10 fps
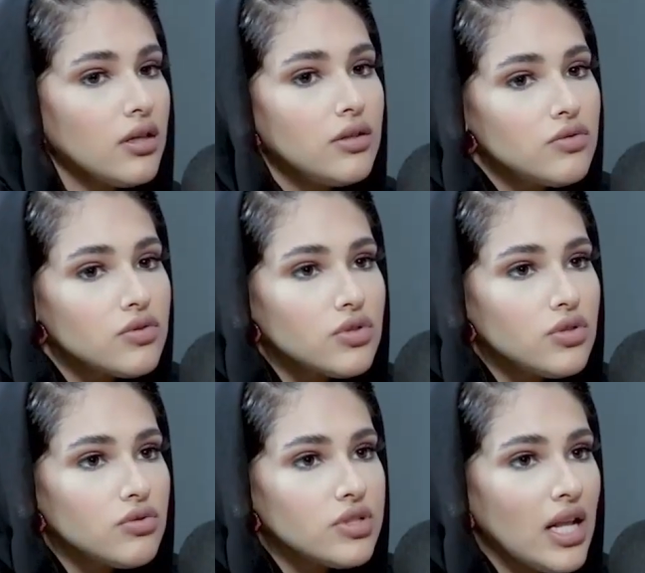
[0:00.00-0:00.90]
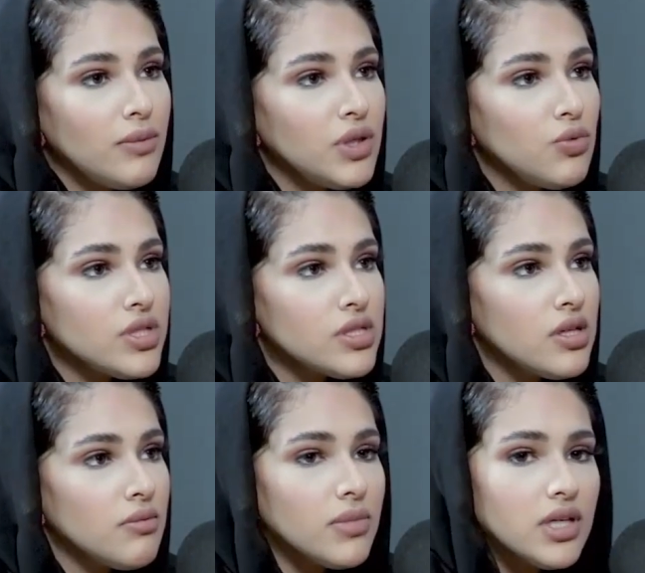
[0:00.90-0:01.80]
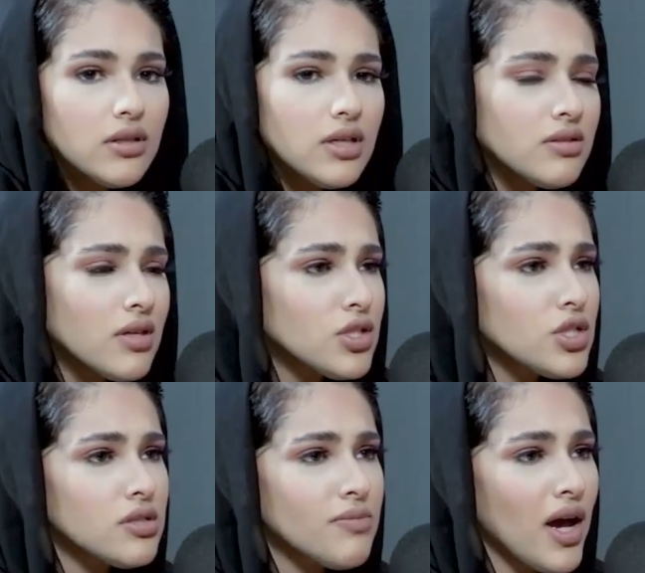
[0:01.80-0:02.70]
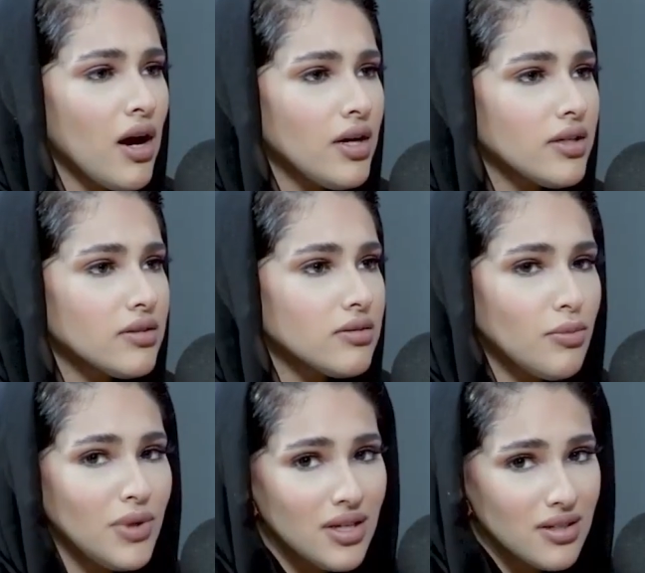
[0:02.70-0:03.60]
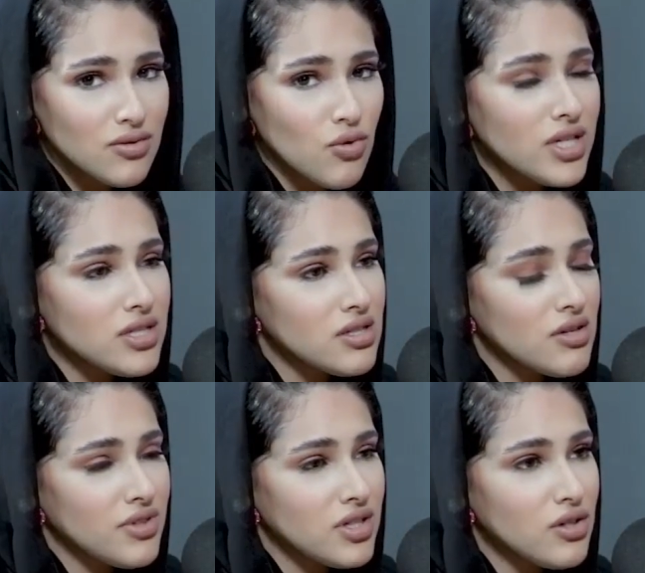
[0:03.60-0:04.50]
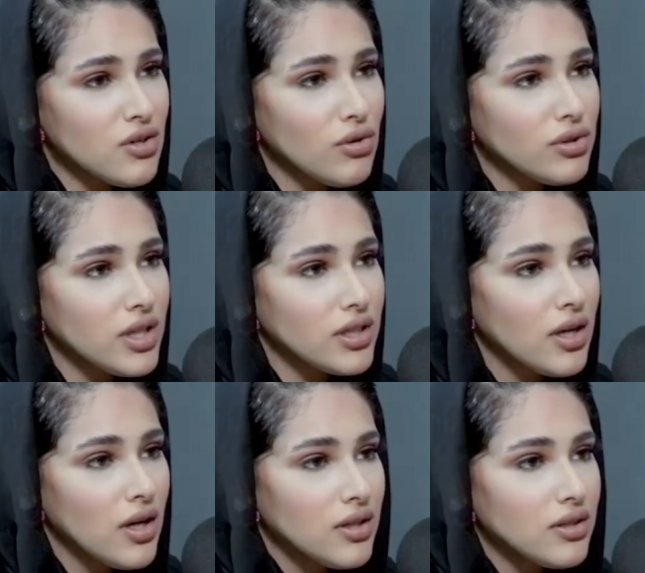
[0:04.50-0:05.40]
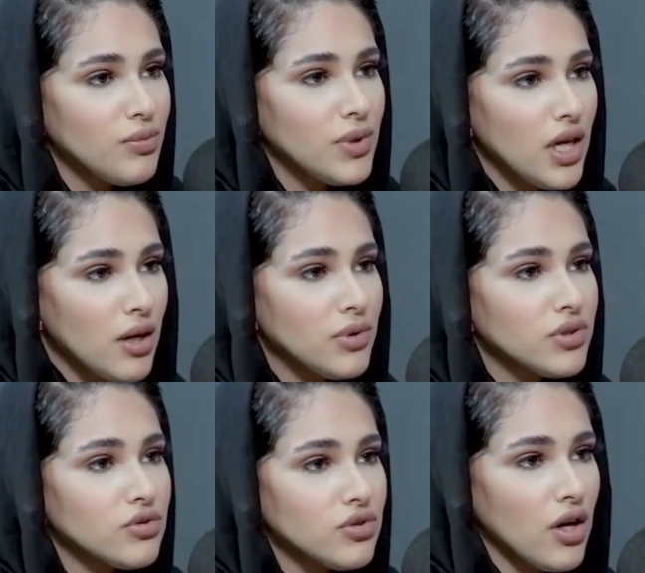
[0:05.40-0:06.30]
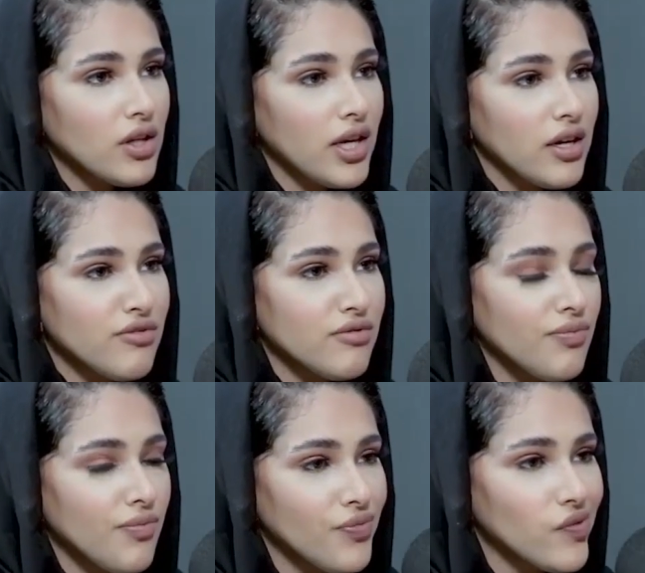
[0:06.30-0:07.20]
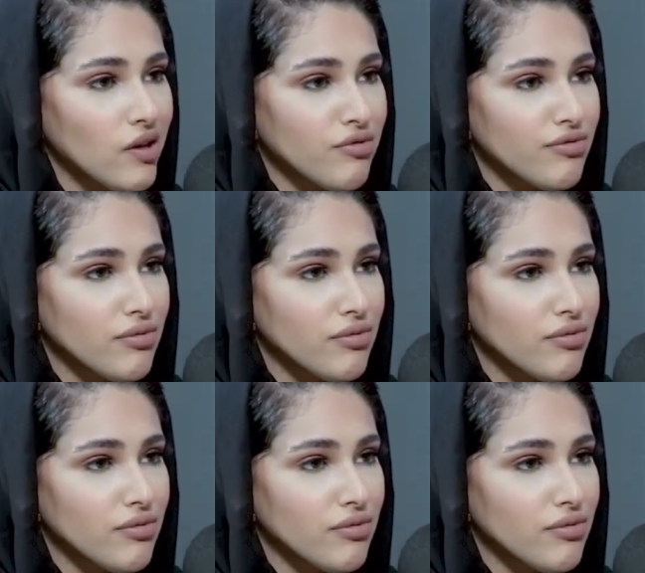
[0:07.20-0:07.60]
You tell me wisdom, it touches my heart to be a 27-year-old and to be able to talk like a